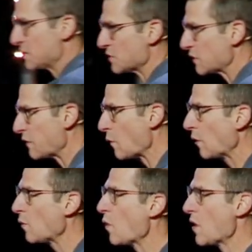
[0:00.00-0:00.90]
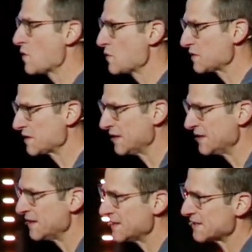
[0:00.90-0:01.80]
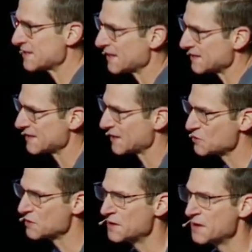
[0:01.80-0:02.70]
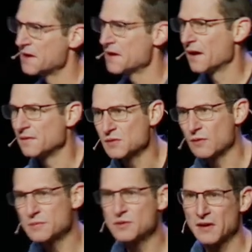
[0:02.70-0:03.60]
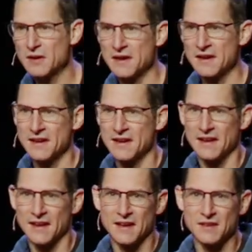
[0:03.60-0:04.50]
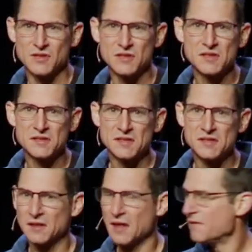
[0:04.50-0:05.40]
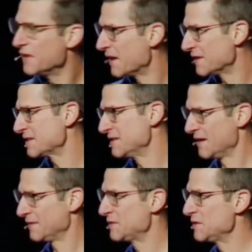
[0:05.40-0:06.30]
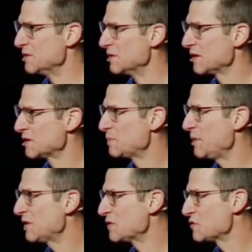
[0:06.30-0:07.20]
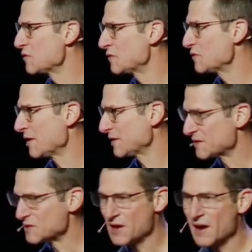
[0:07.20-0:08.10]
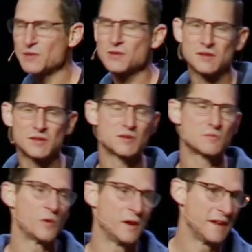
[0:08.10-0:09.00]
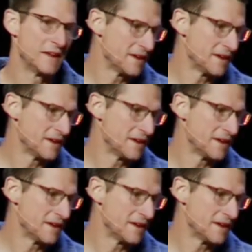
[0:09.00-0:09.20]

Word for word: There's four woes in this uh, section of Scripture. Jesus is loving us enough to speak the truth to us, to challenge us this morning.